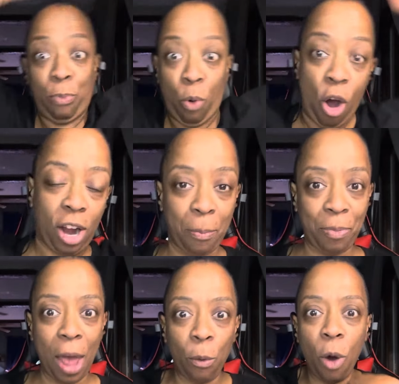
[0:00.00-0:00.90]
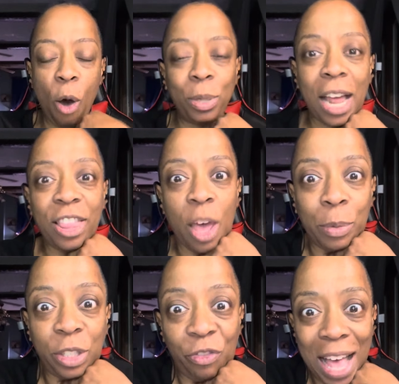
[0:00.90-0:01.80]
walk up that wall, which I thought
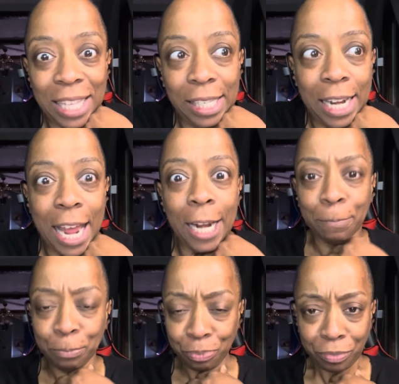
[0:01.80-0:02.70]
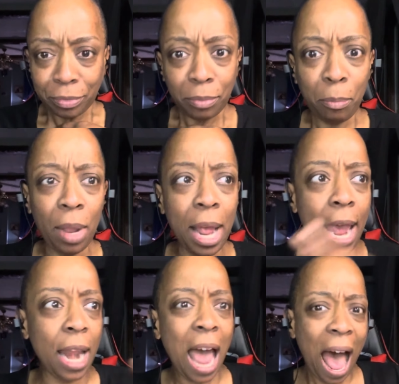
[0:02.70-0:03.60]
was fascinating.
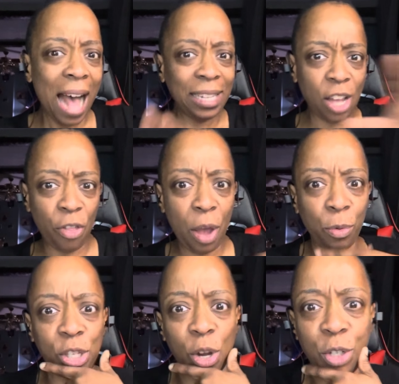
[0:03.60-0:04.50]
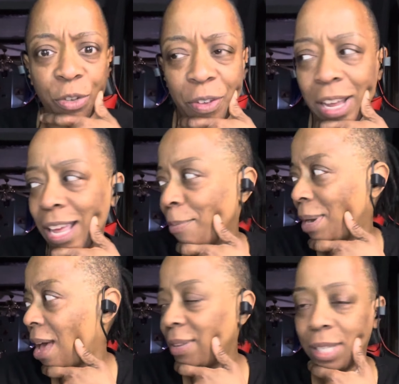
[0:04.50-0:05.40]
And I saw they were searching for him,
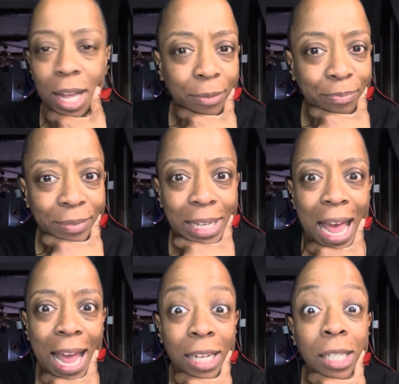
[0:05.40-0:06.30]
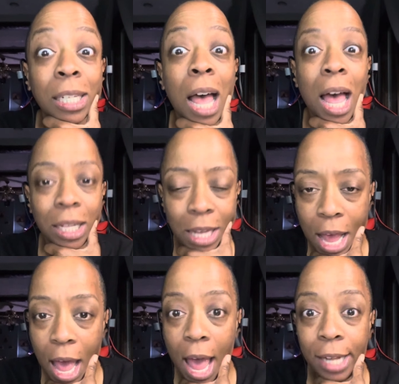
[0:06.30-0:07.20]
and I was like, okay, good luck.
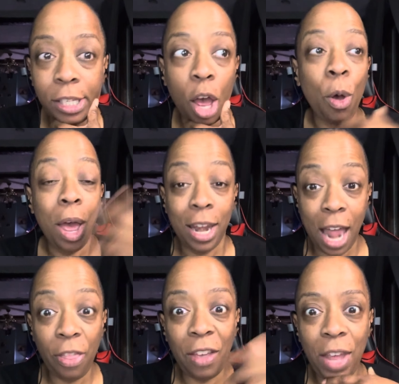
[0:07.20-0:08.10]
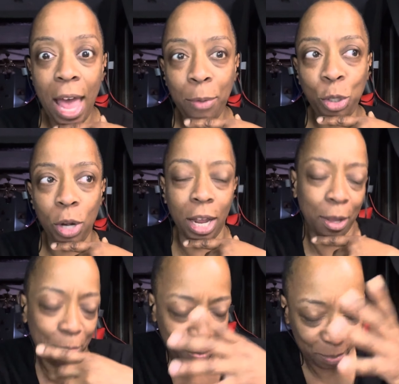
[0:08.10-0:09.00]
And so now they've captured
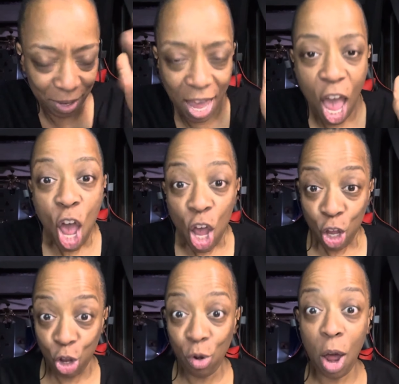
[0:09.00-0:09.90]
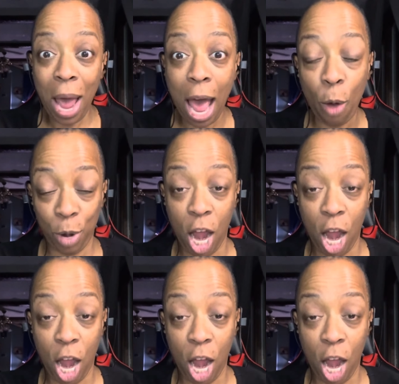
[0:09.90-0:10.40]
him. You know how when